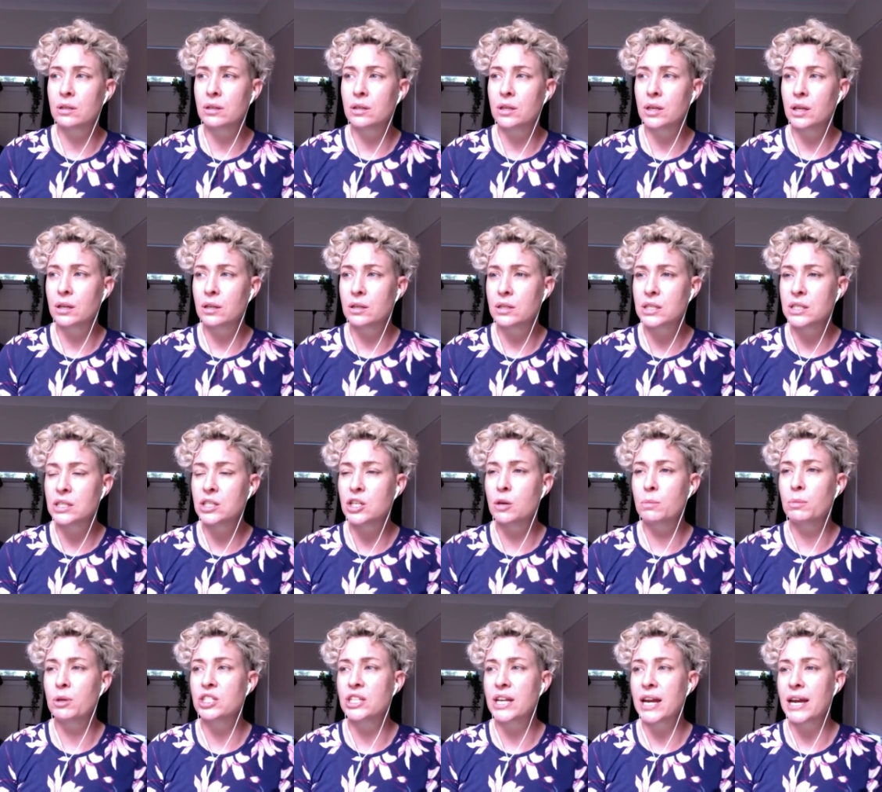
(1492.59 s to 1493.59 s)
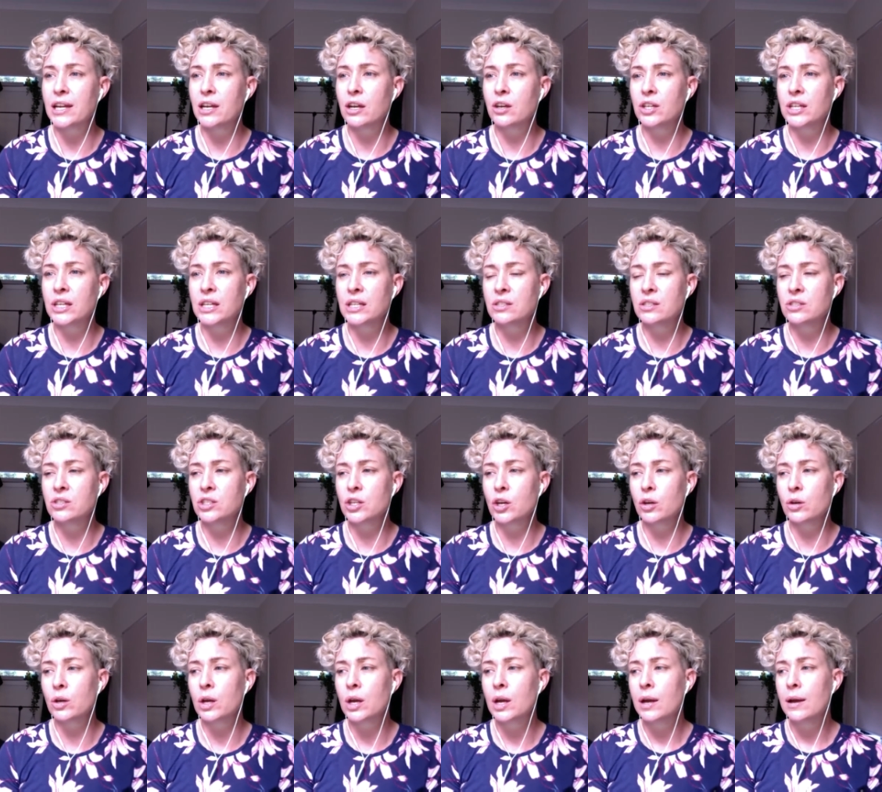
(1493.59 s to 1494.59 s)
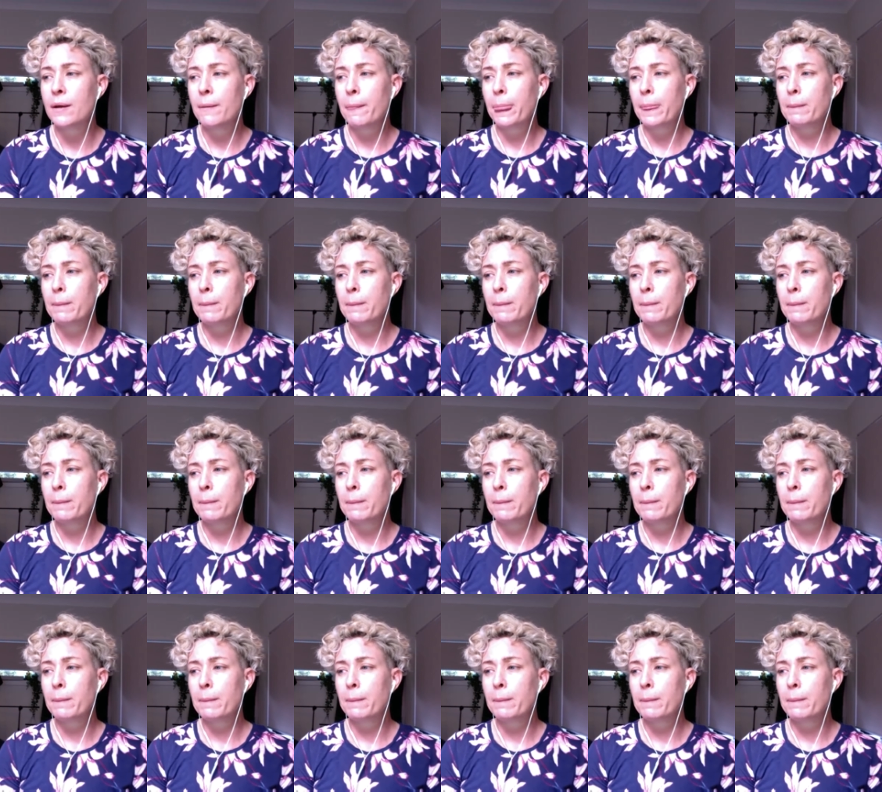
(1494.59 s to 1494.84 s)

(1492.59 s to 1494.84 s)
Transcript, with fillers: the Disco Montego years. So mm.